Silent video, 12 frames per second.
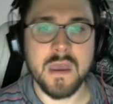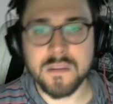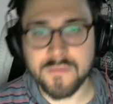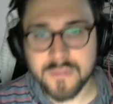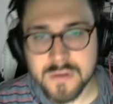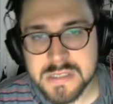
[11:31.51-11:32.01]

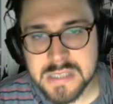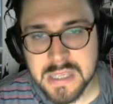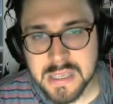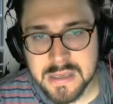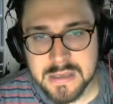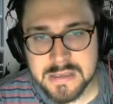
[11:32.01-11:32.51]
The first
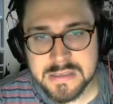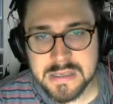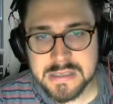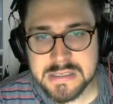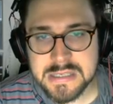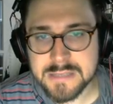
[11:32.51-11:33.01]
is
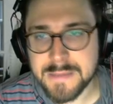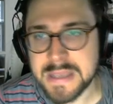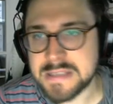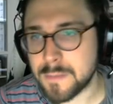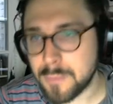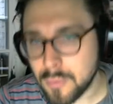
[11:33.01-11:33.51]
6
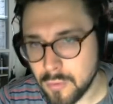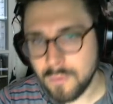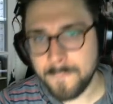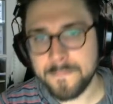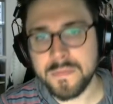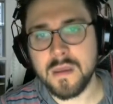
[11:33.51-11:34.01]
maids in a pool,